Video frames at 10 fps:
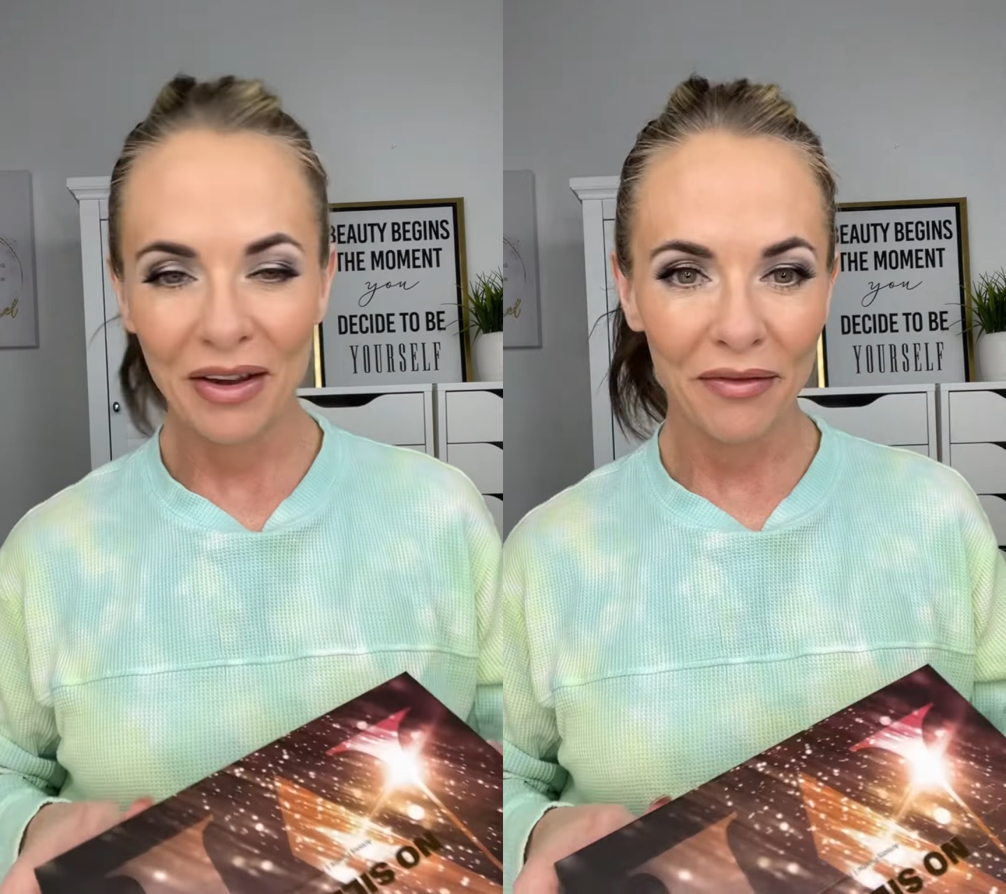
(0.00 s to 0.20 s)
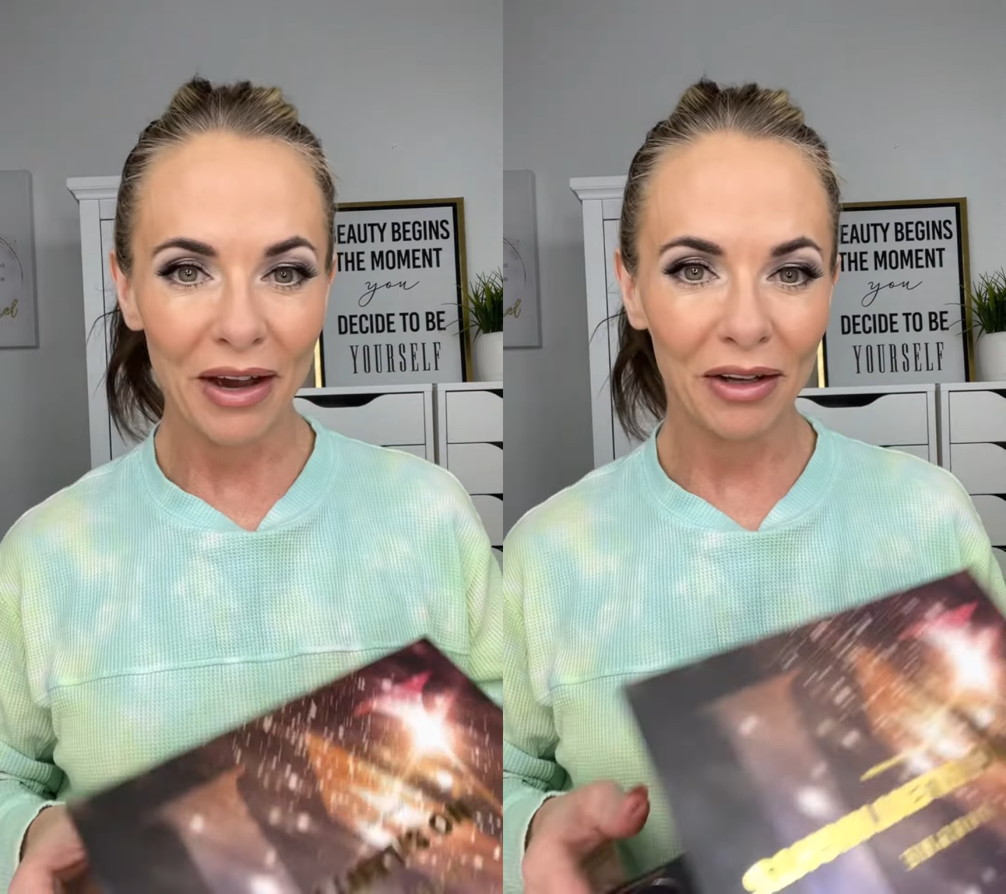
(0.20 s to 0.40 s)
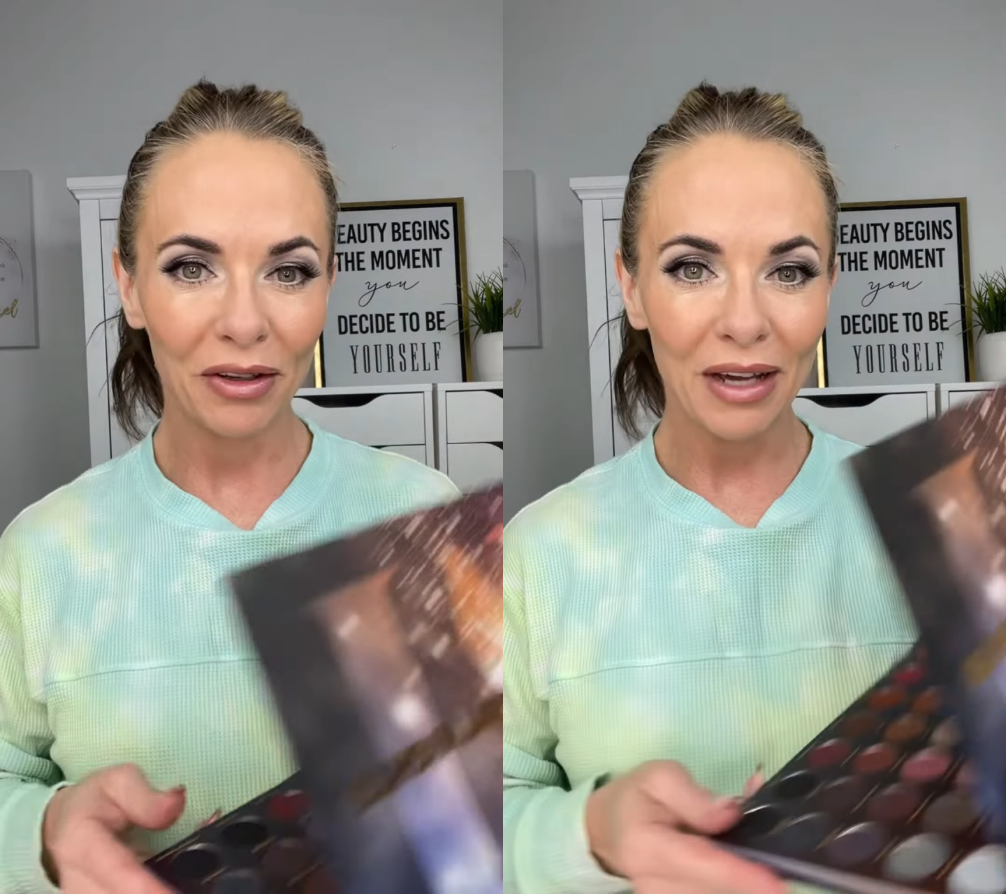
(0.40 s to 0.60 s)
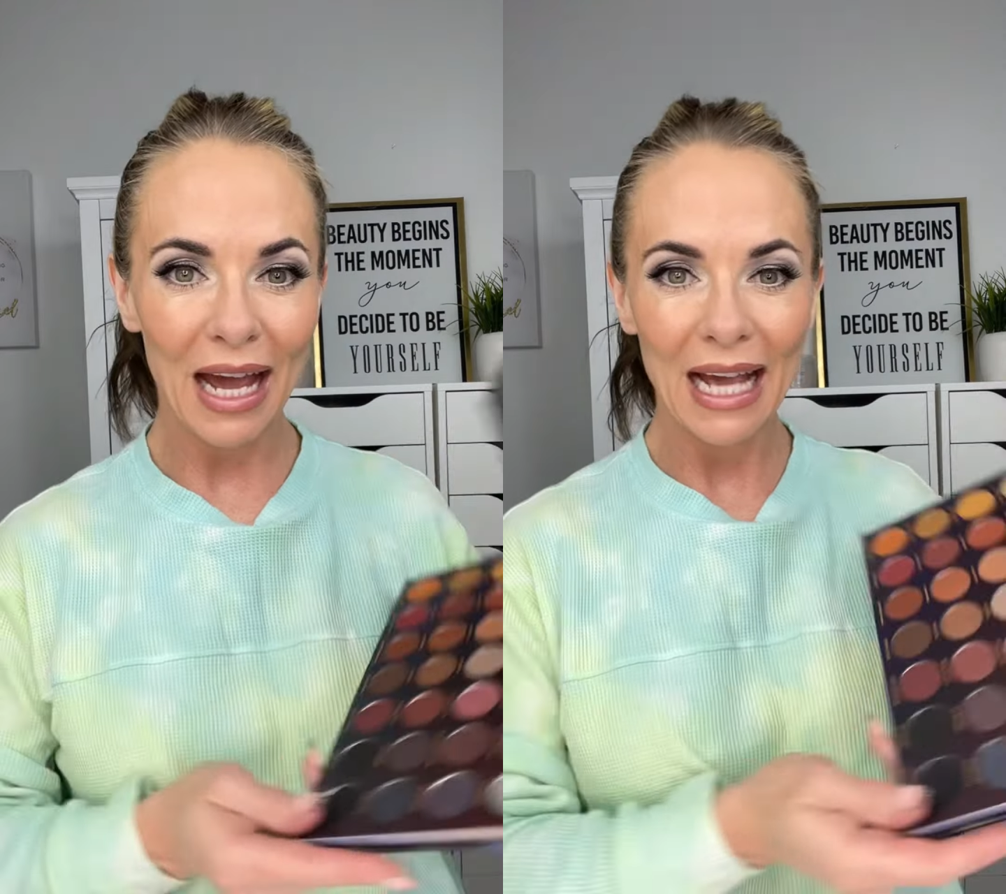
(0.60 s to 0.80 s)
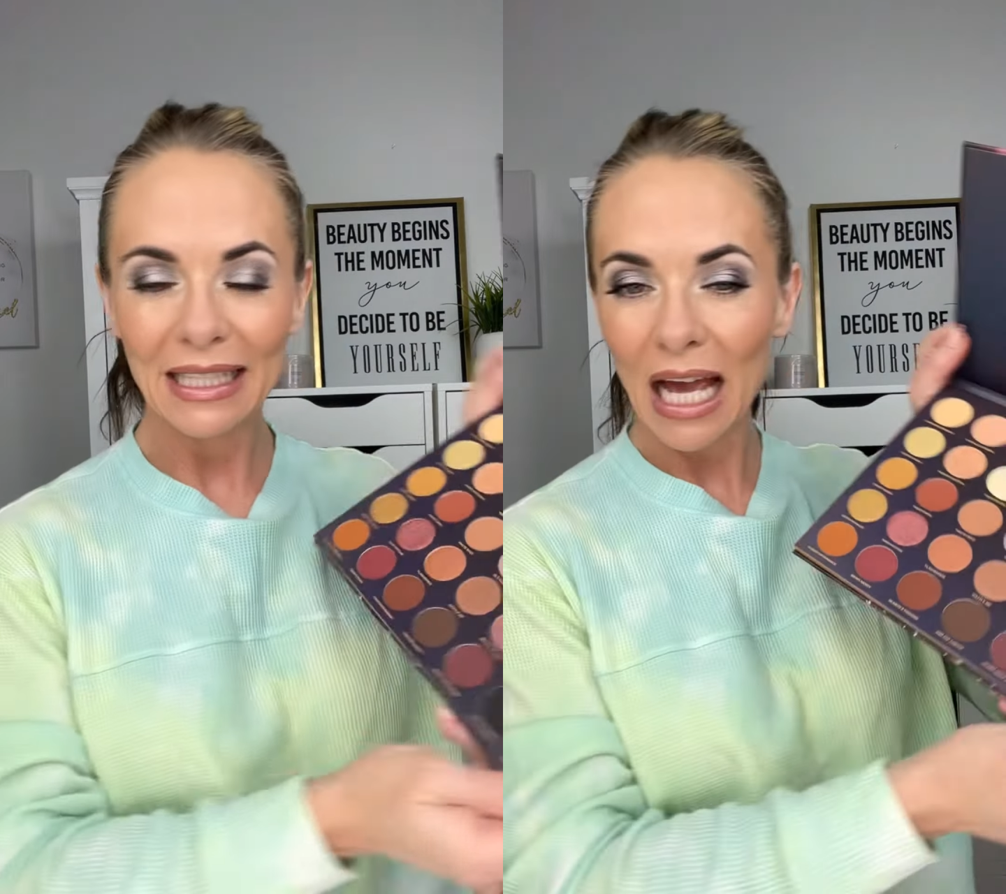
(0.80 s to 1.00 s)
final look,
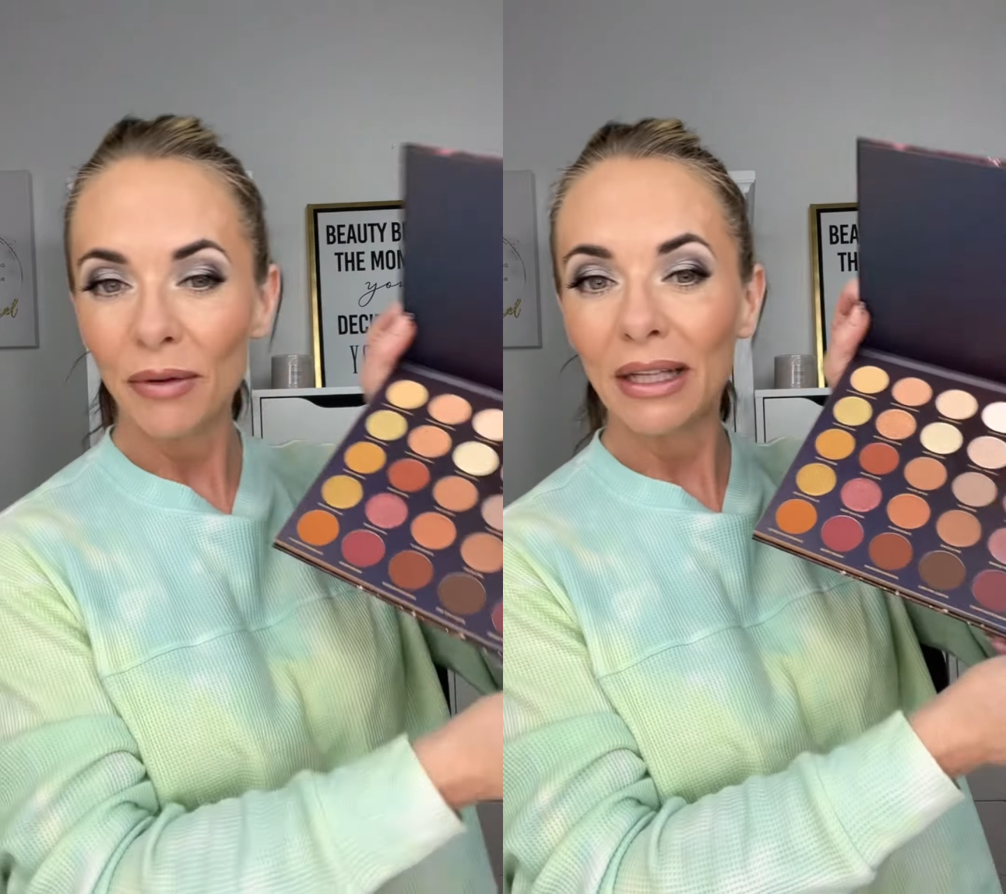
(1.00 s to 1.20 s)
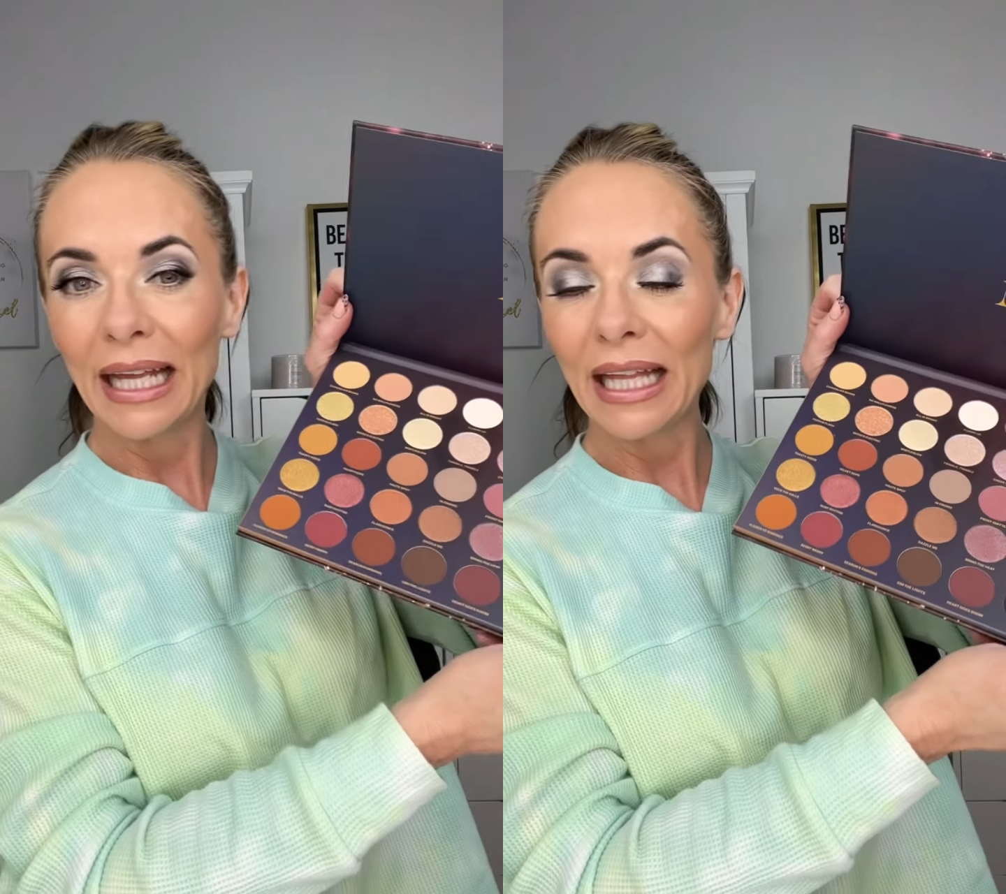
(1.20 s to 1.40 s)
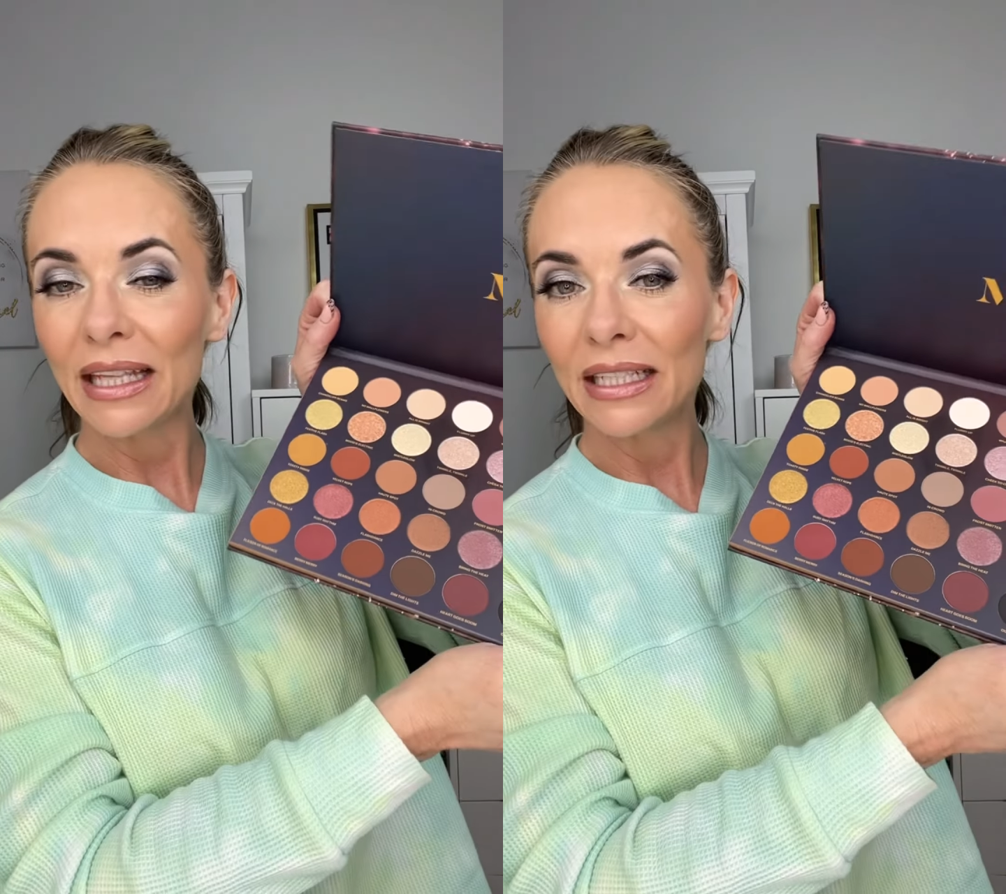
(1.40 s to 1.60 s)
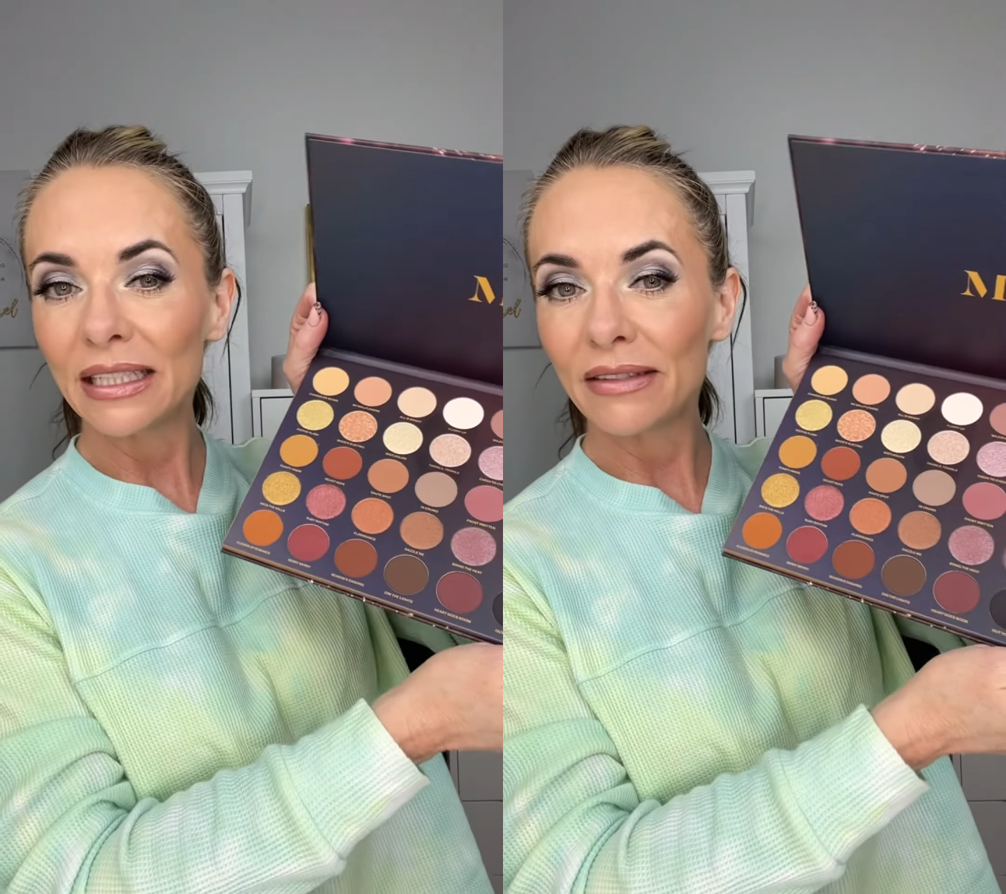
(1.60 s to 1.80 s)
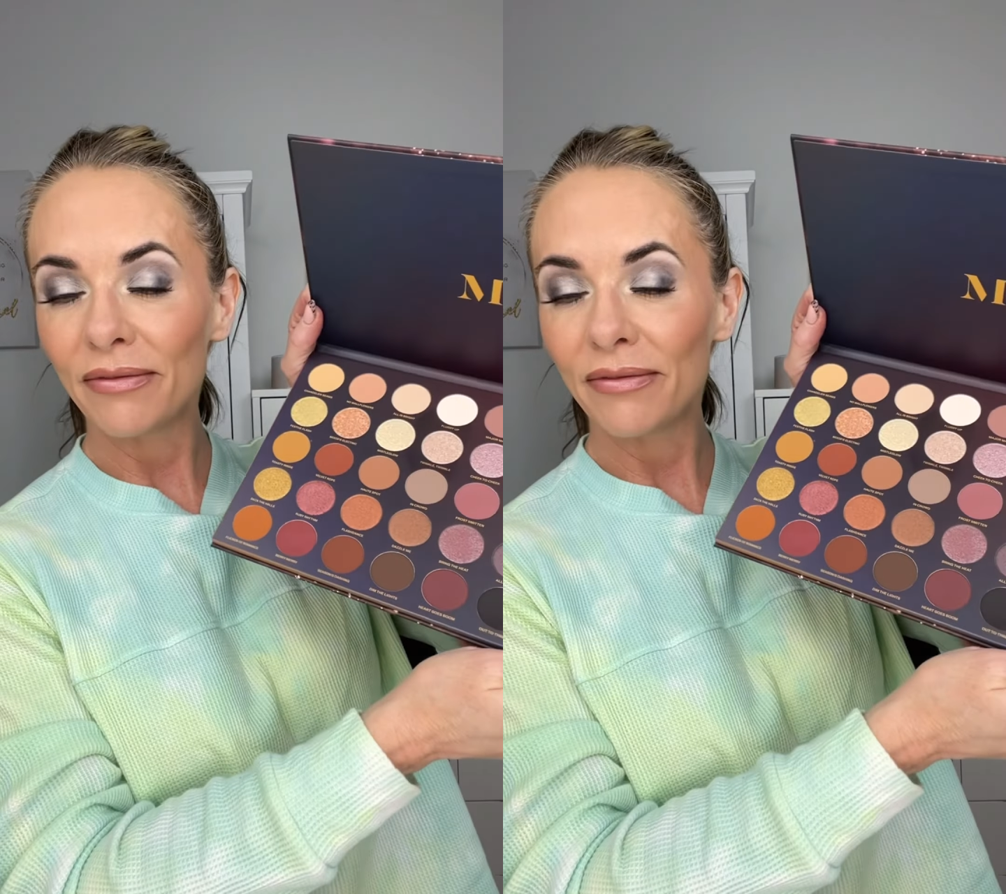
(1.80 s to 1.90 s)
guys. I will link this